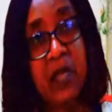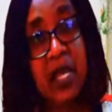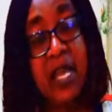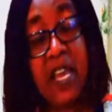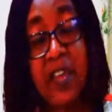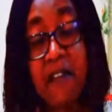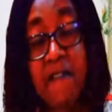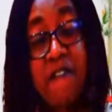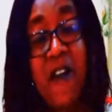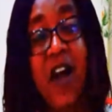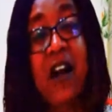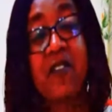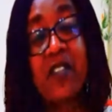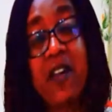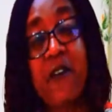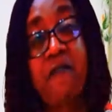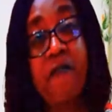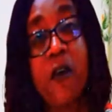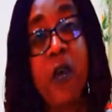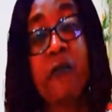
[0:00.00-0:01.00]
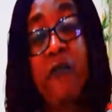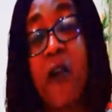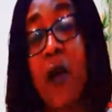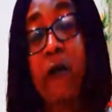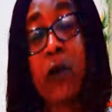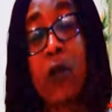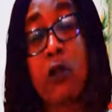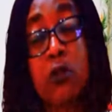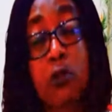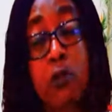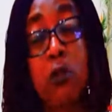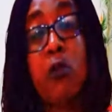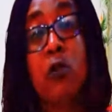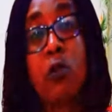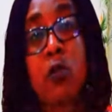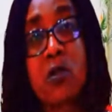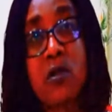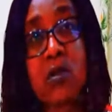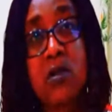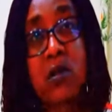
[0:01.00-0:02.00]
in fact, there are federal
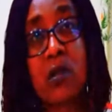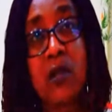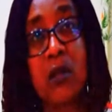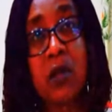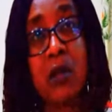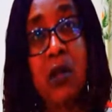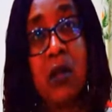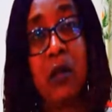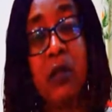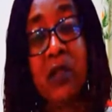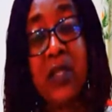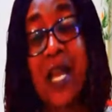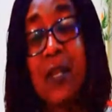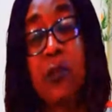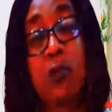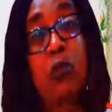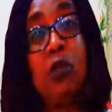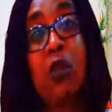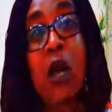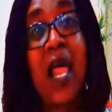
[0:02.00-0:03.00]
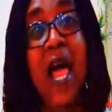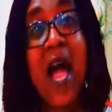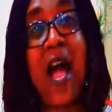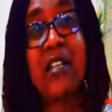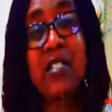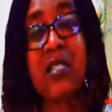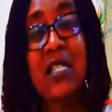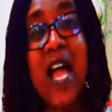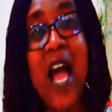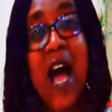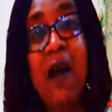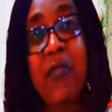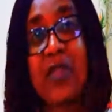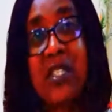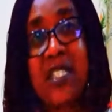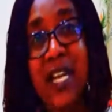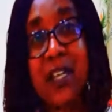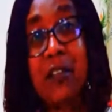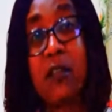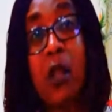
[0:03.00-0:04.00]
schools that do not actually have the
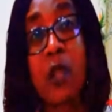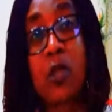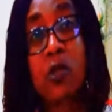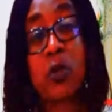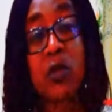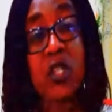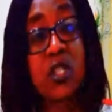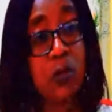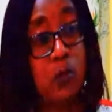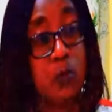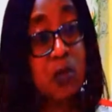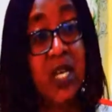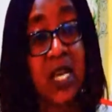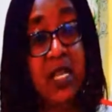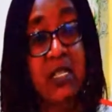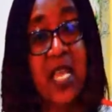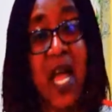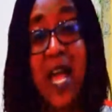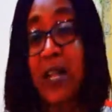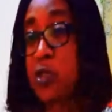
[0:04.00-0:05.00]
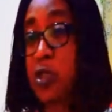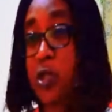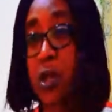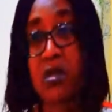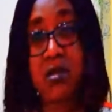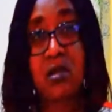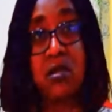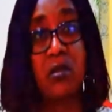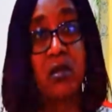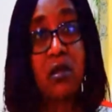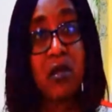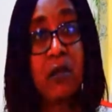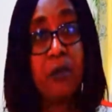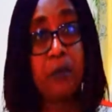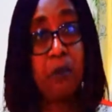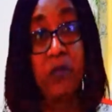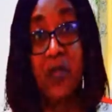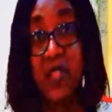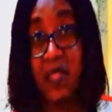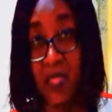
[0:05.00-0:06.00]
technology, so the students are just
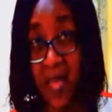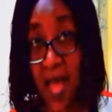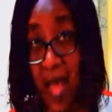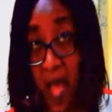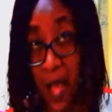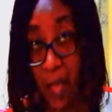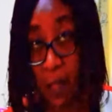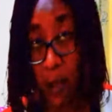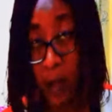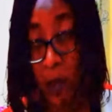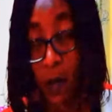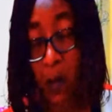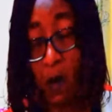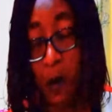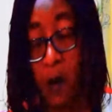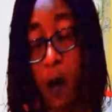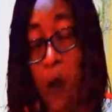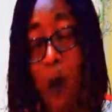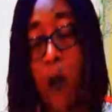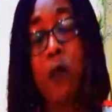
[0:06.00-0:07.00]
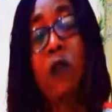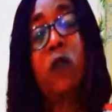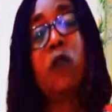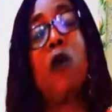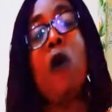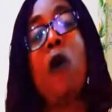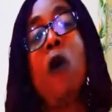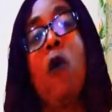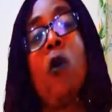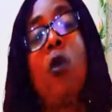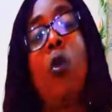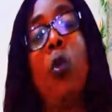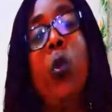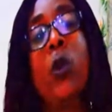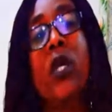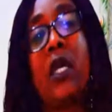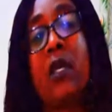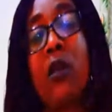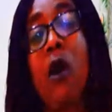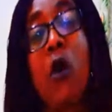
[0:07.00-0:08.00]
there. Although we
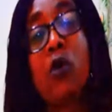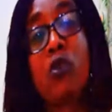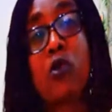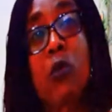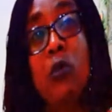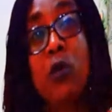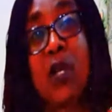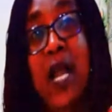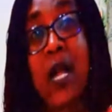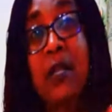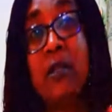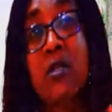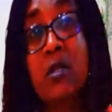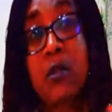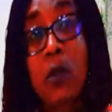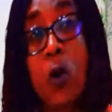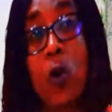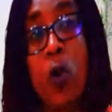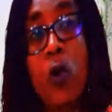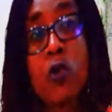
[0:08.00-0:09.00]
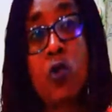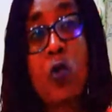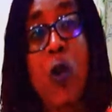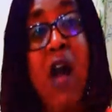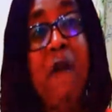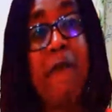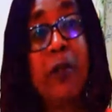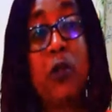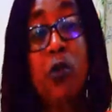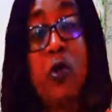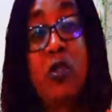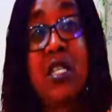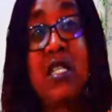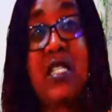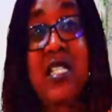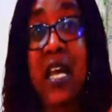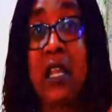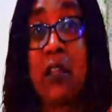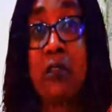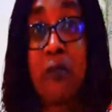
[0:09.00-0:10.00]
can also look at those who have been using
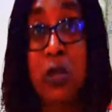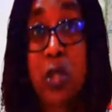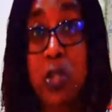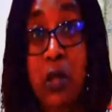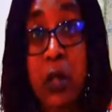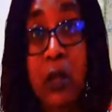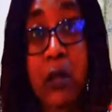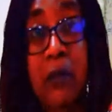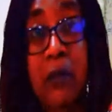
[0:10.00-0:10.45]
television,